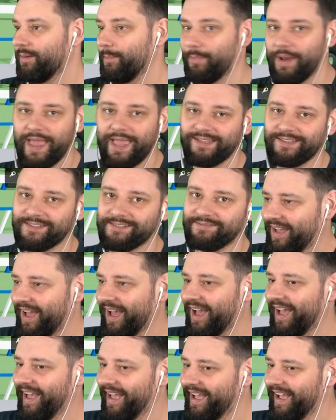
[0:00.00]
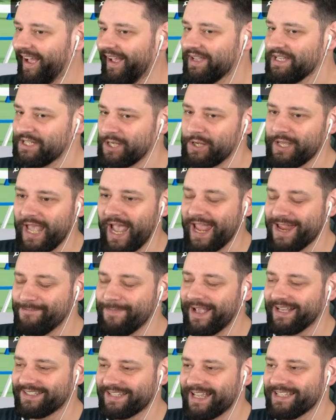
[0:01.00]
Planes. Uh, so yeah, it
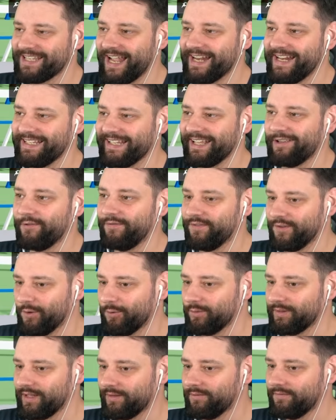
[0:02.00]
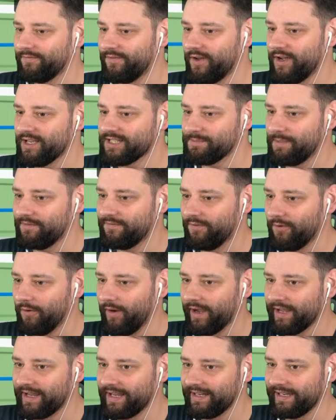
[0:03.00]
makes sense that I need to get the fuel done first
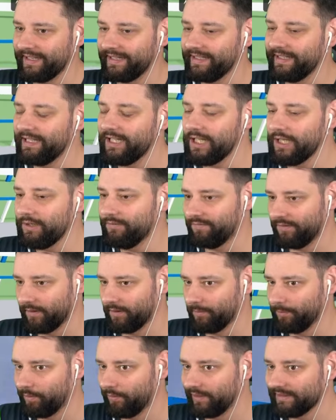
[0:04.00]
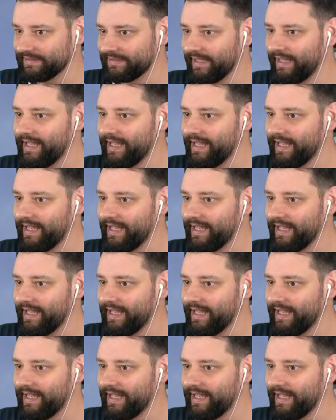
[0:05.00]
before I can even, boys,